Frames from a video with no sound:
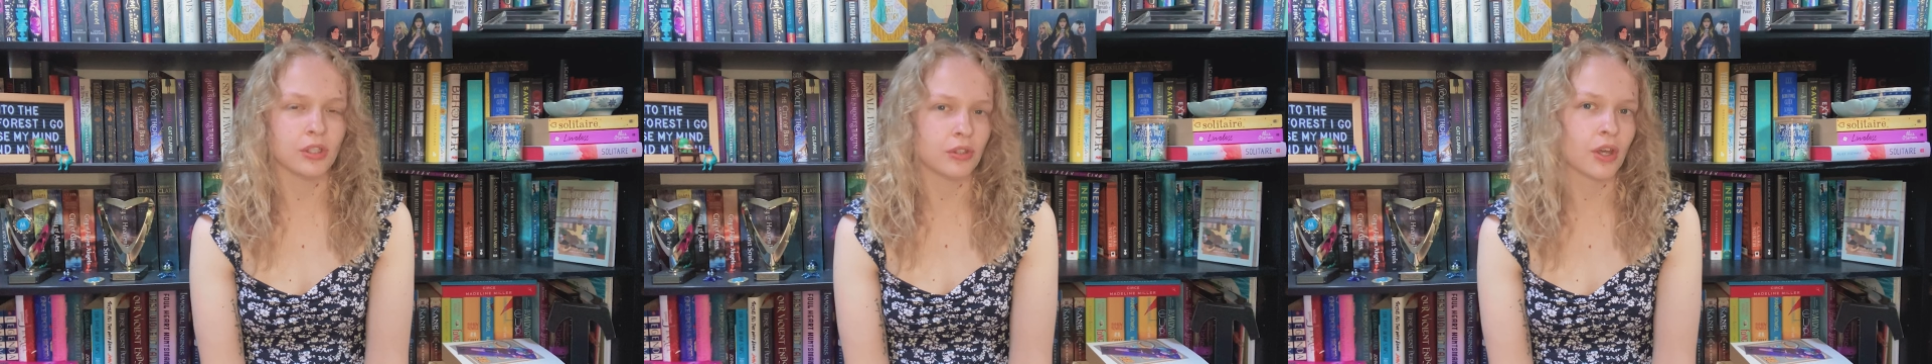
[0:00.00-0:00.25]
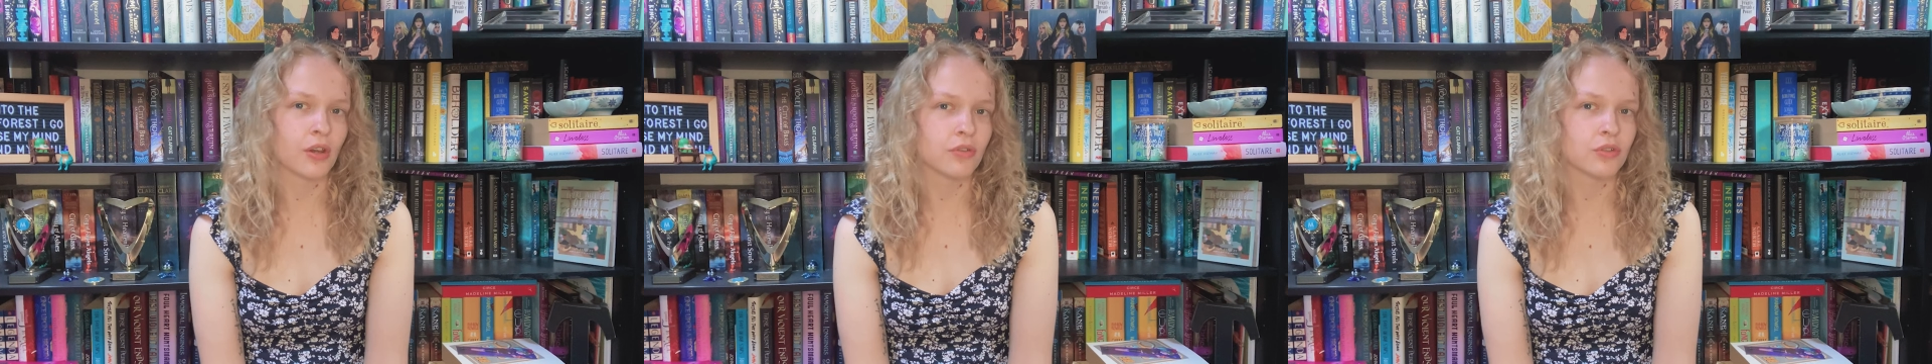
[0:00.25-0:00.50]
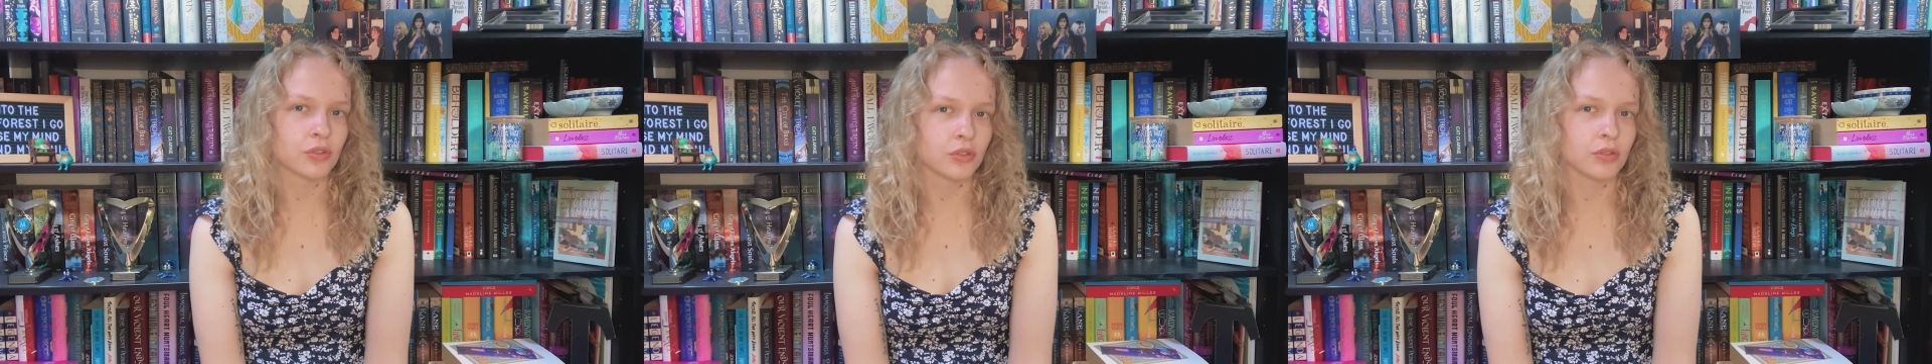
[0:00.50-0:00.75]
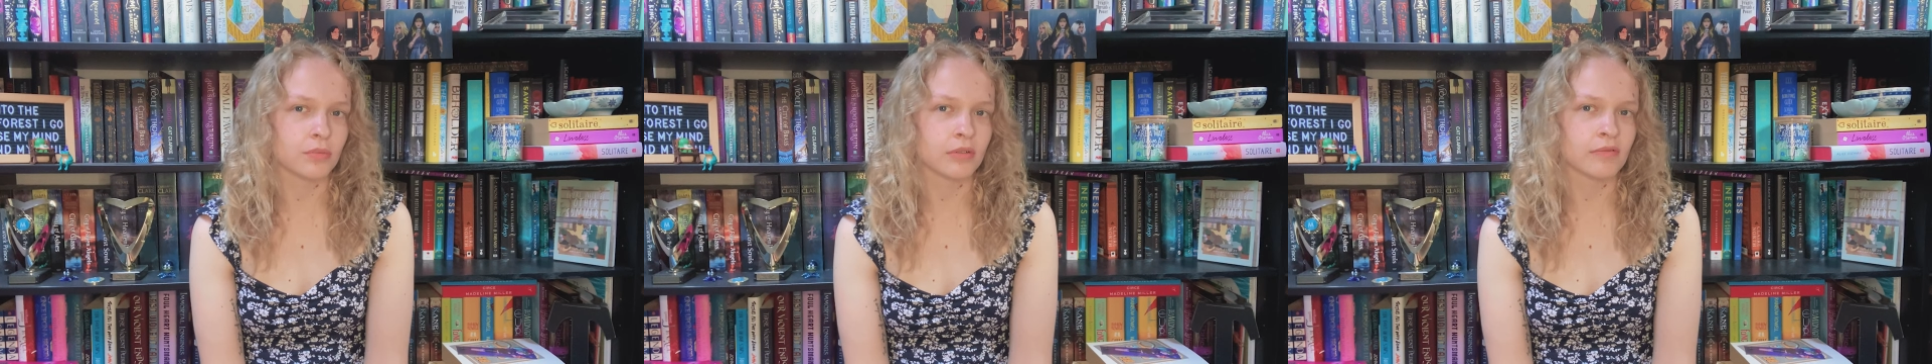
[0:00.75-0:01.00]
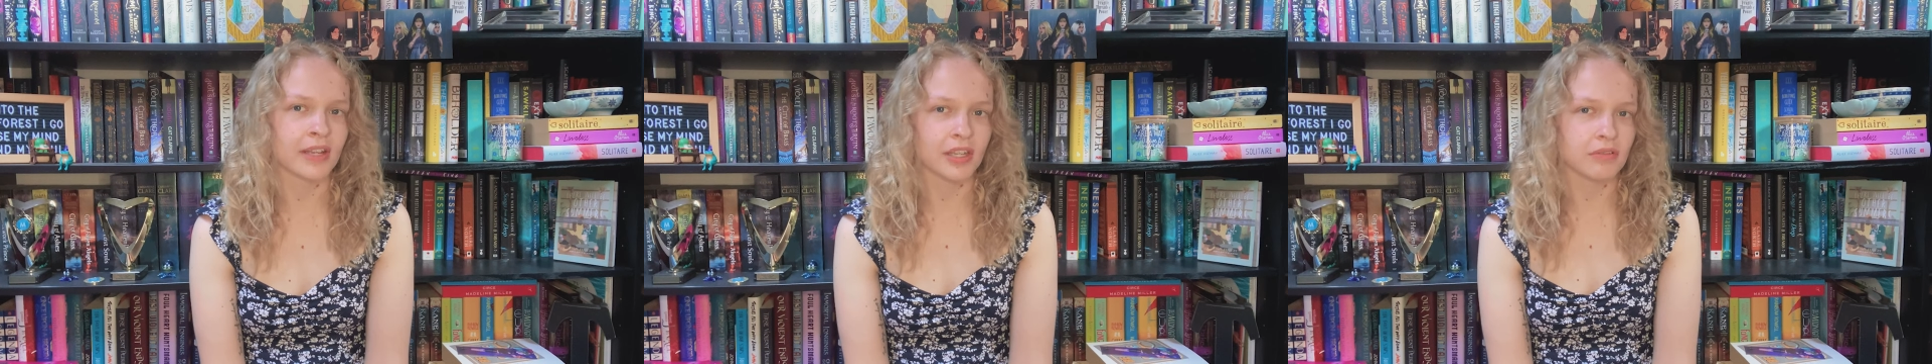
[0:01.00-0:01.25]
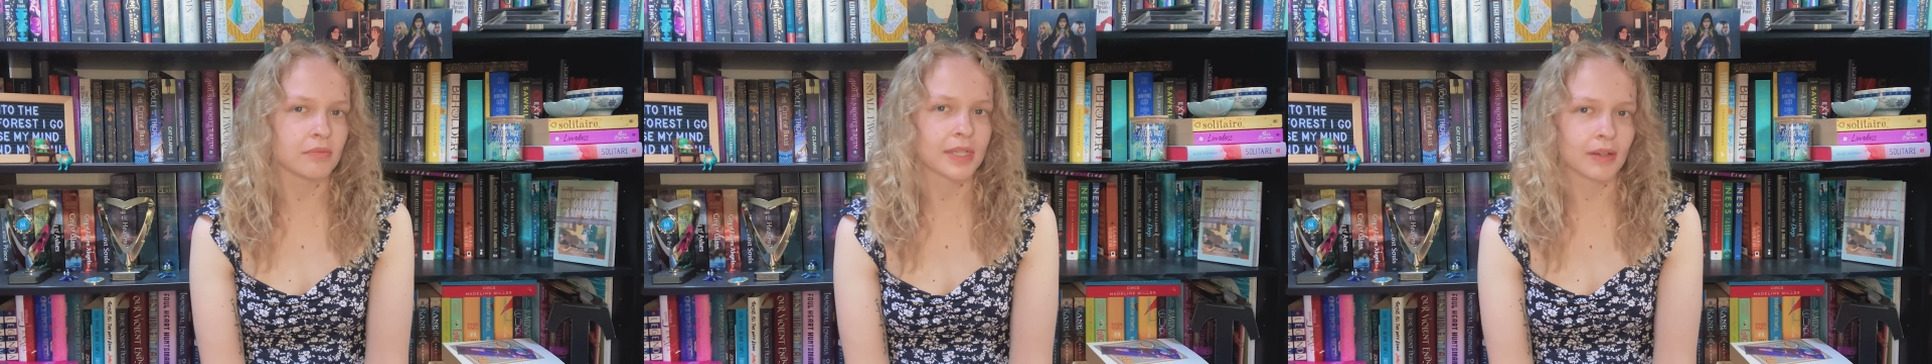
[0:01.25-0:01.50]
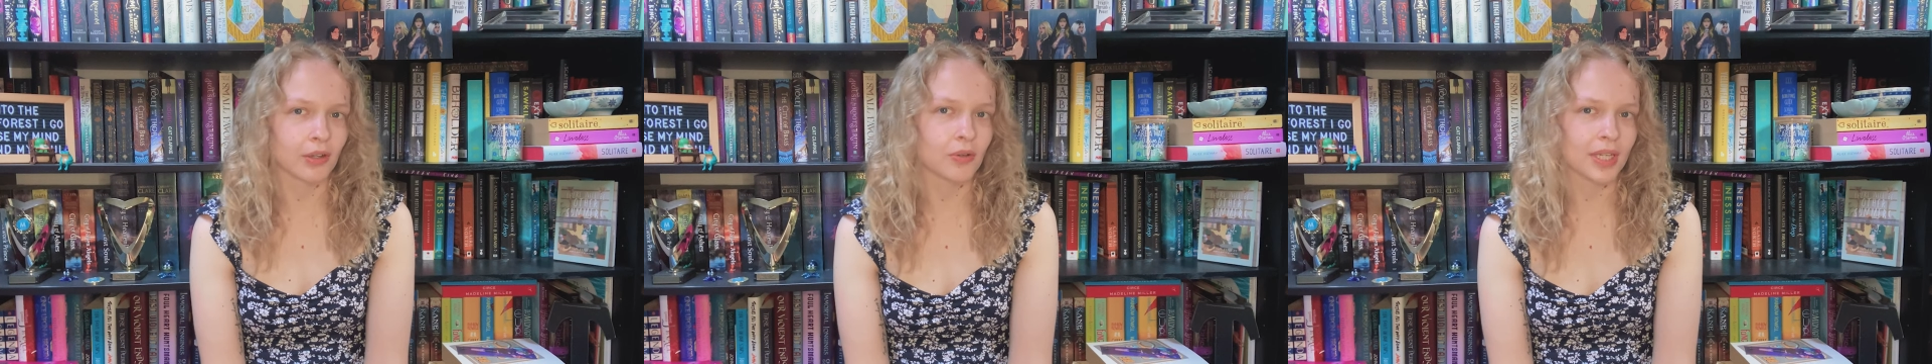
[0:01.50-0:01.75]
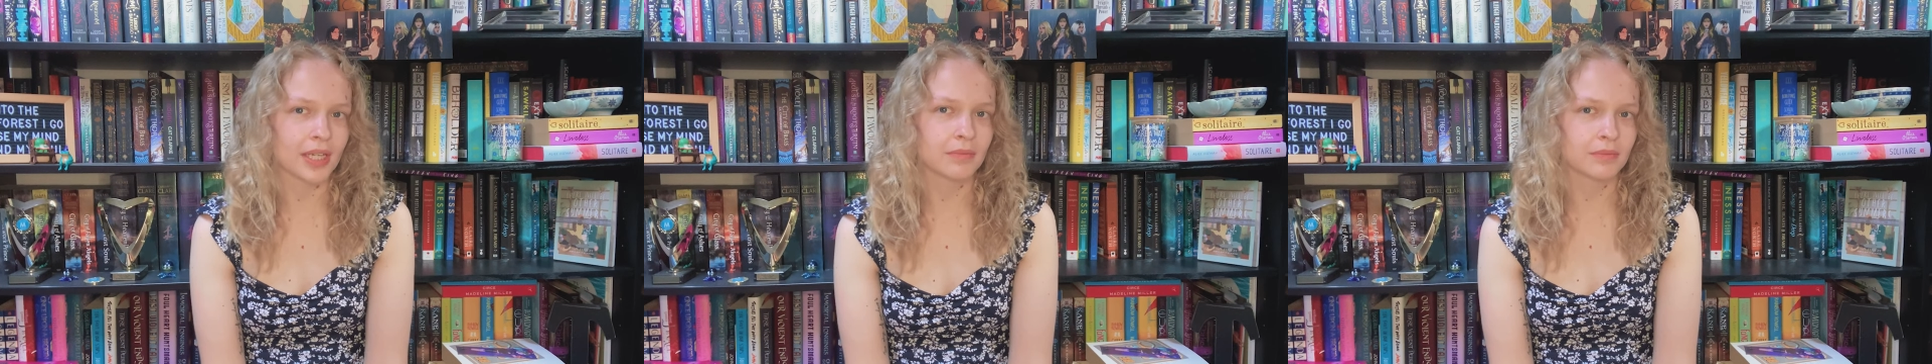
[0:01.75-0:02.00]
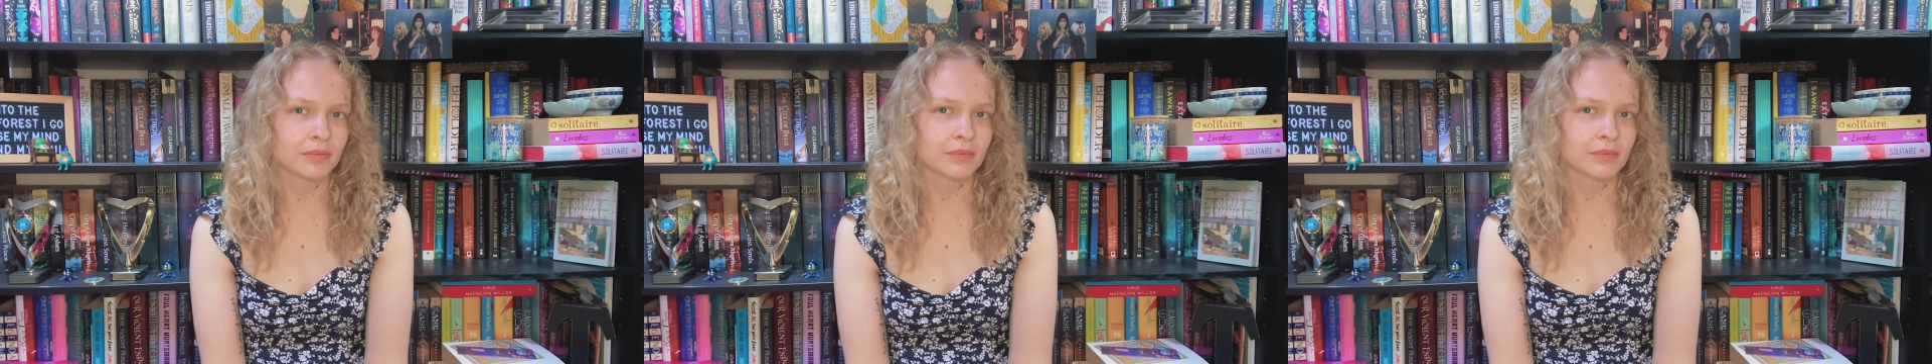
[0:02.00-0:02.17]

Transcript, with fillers: you know, to prevent you from downloading it.